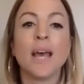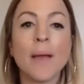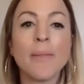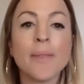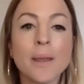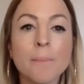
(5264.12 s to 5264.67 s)

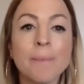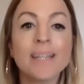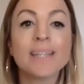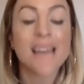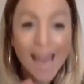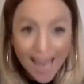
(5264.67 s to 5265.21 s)
And then
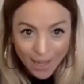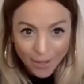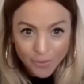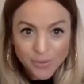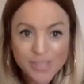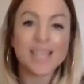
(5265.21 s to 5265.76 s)
build
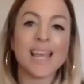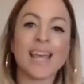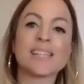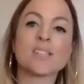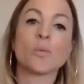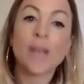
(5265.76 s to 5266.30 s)
out
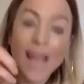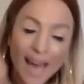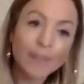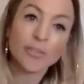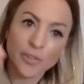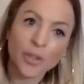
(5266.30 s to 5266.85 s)
is, we
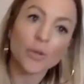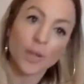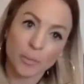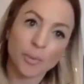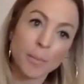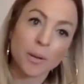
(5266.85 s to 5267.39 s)
have a few young
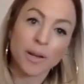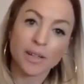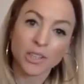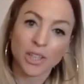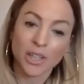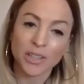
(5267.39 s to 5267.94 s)
people in our
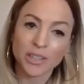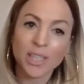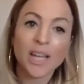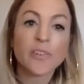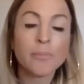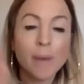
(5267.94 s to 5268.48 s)
church.
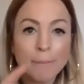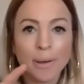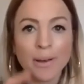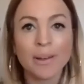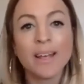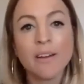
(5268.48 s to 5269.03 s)

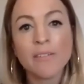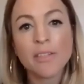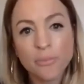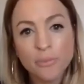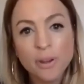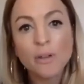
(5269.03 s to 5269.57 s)
Remember,
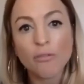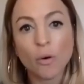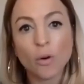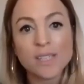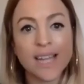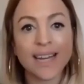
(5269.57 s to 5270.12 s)
3 or 4
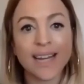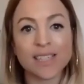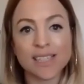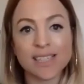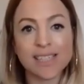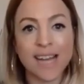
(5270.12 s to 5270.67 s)

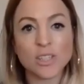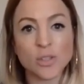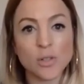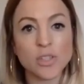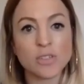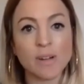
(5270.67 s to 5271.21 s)
teenagers sat
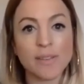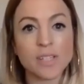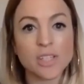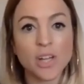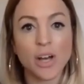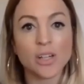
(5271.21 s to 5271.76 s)
dotted around the
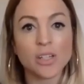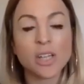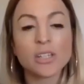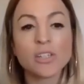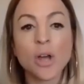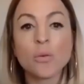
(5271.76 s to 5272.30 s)
church
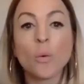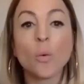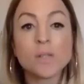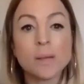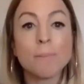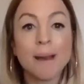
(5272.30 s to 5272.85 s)
don't
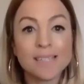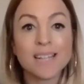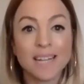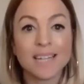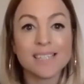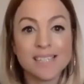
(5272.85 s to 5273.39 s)

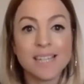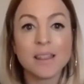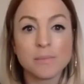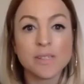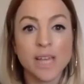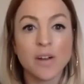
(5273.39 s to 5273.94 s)
automatically see
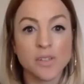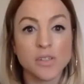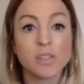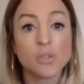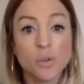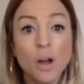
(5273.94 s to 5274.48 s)
themselves as
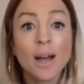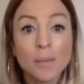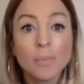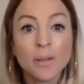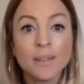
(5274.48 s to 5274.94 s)
a tribe.